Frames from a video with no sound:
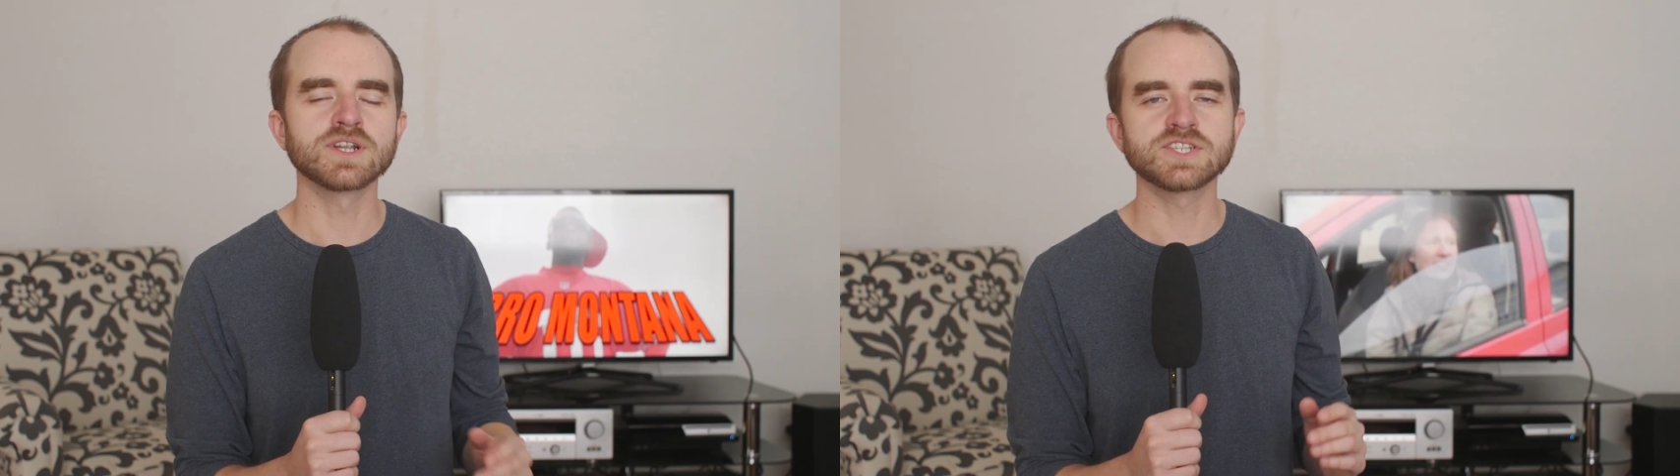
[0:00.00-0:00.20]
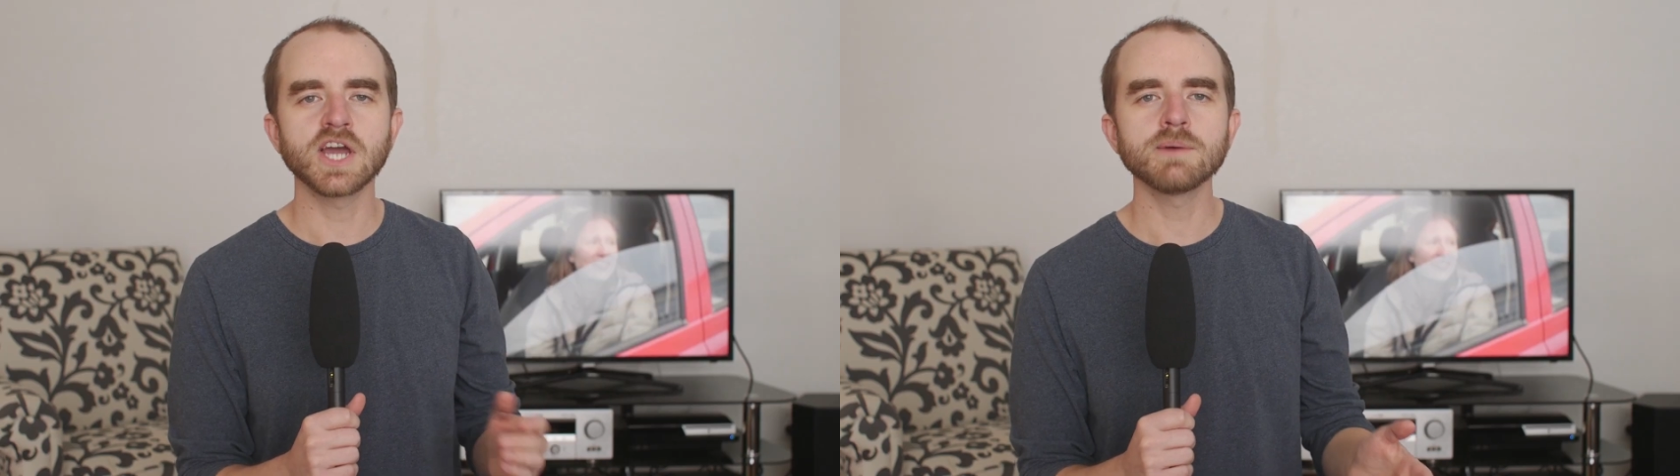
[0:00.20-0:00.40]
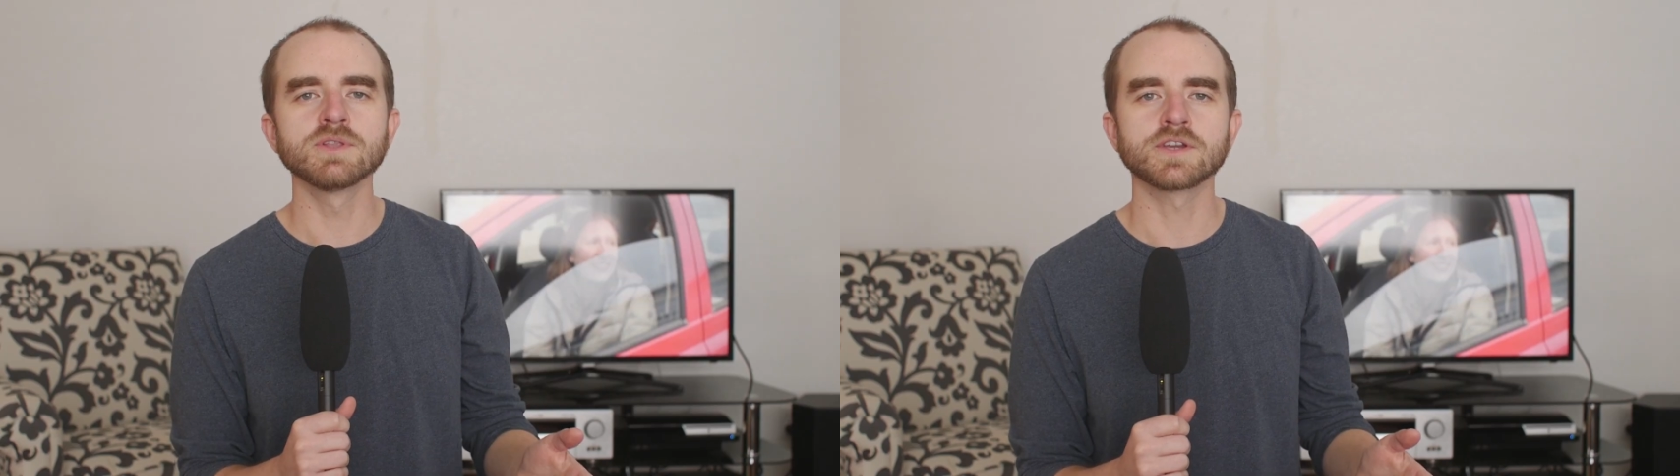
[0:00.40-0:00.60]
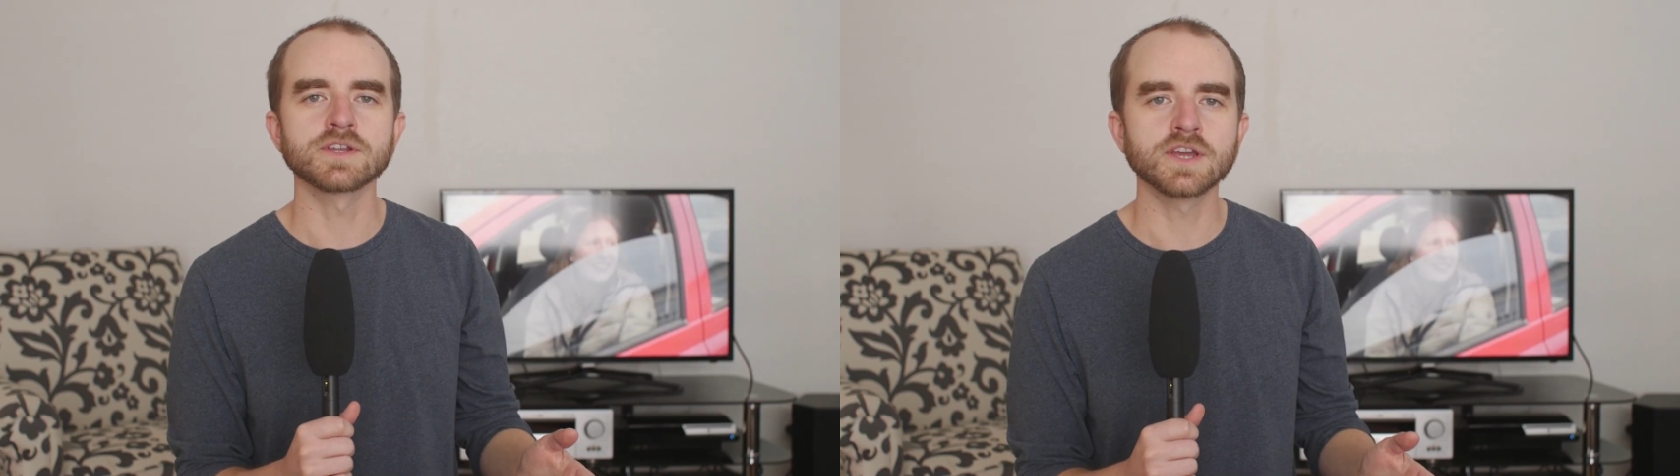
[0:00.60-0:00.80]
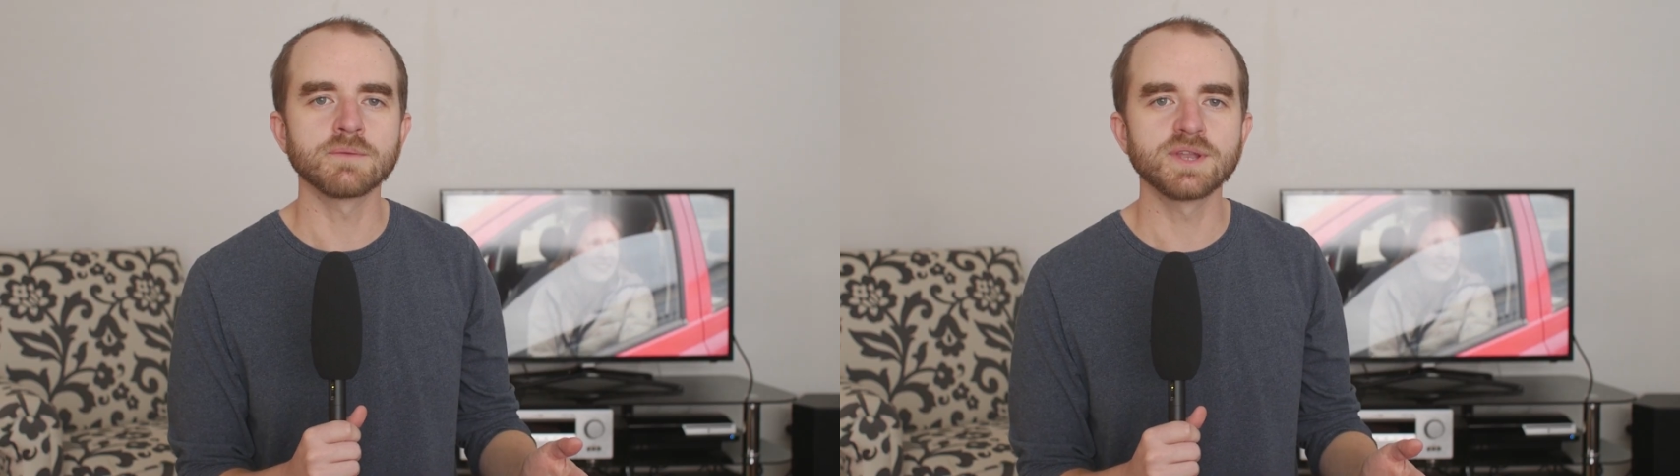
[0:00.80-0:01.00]
or a tablet
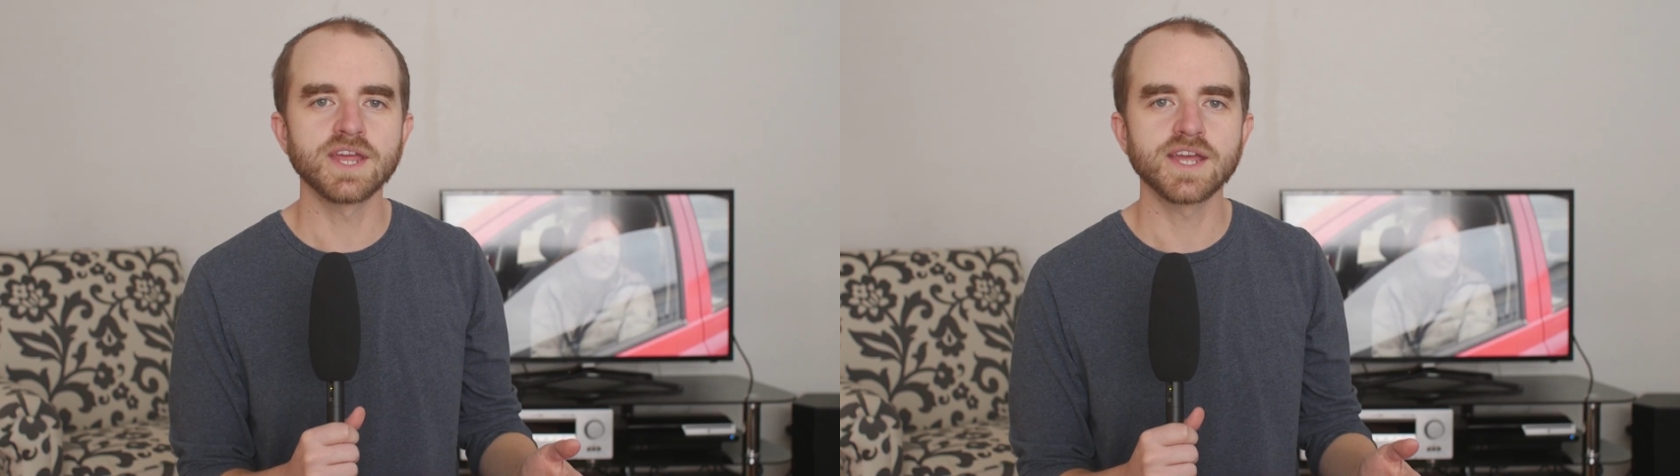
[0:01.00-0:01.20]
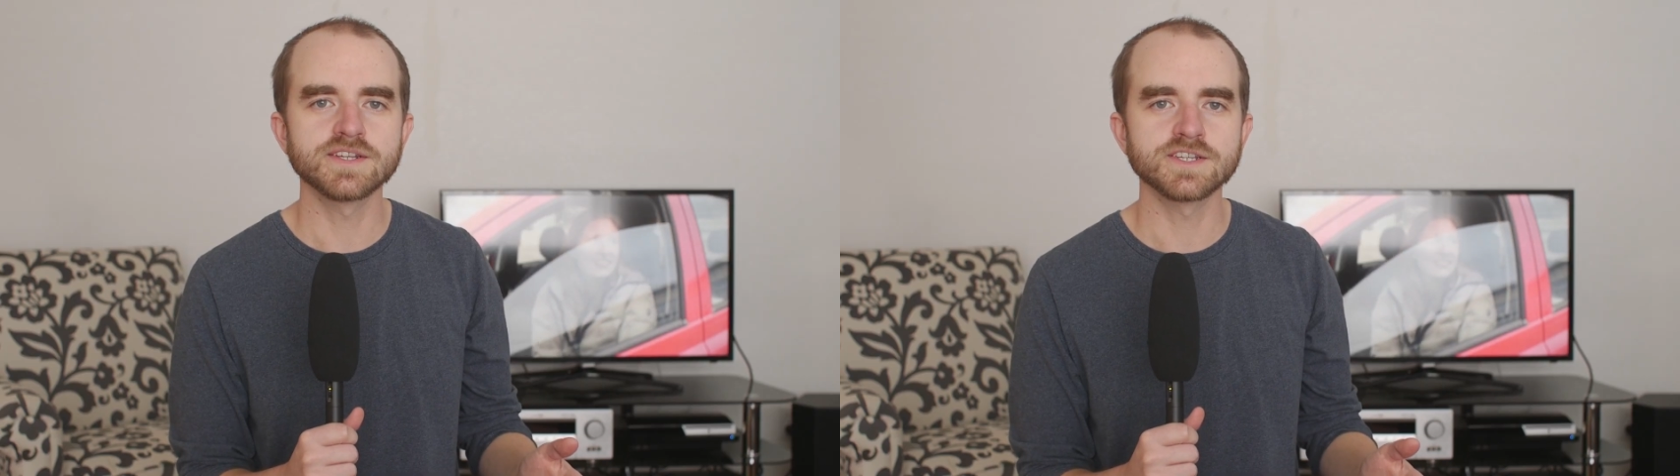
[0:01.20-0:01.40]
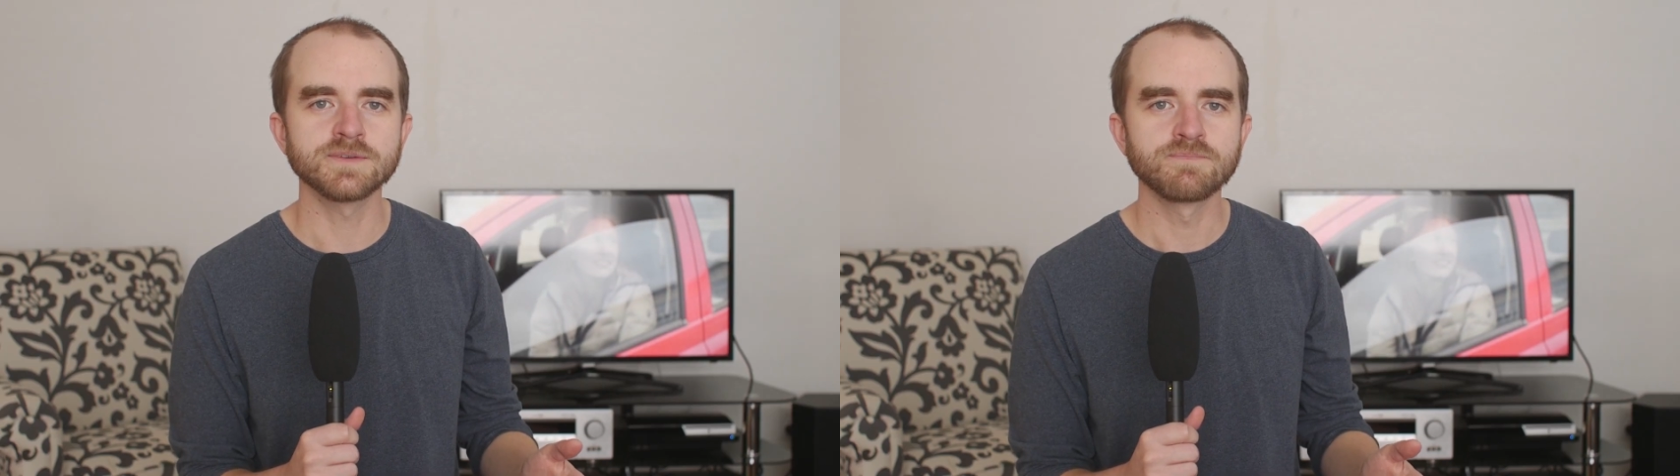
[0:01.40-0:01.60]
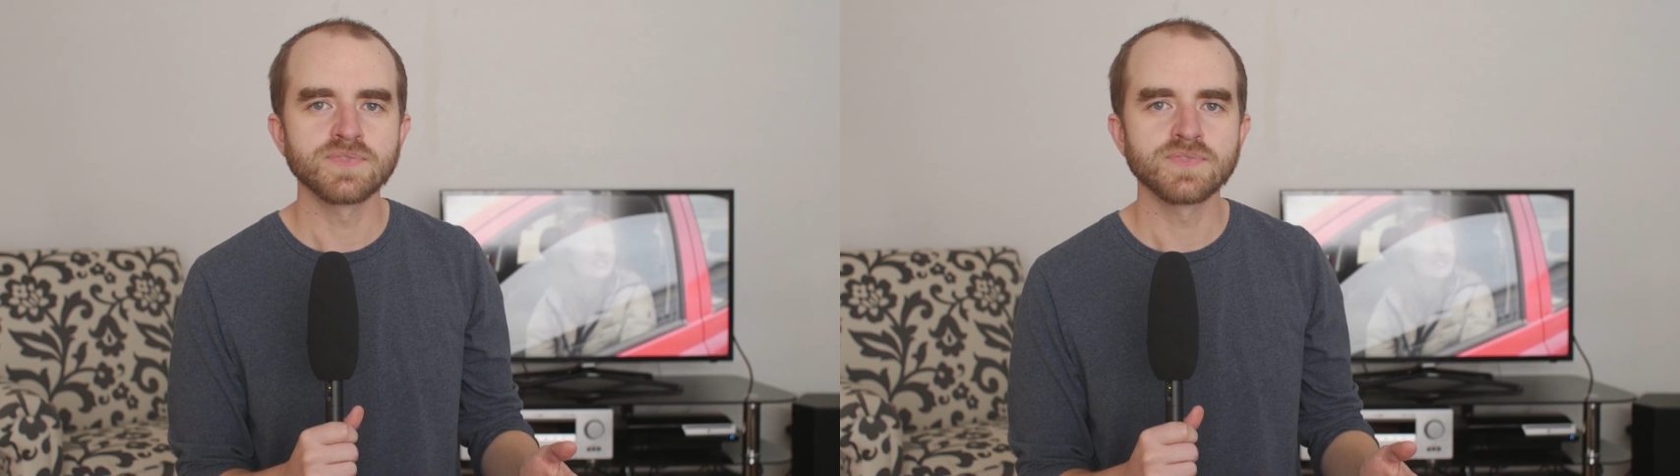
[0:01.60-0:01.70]
could come in handy.